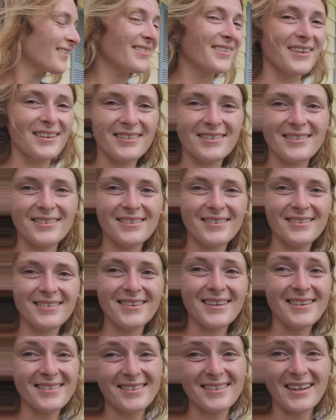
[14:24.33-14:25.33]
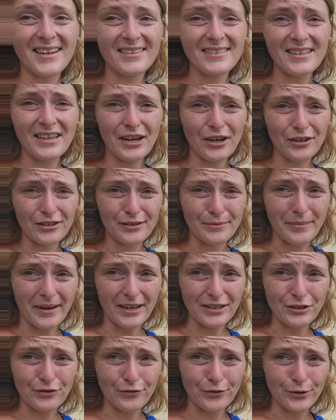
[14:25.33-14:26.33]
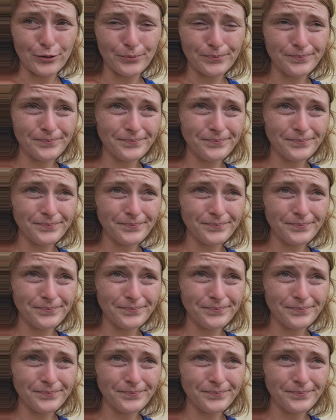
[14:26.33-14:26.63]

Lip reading: This is a Nancy Garrison passion fruit.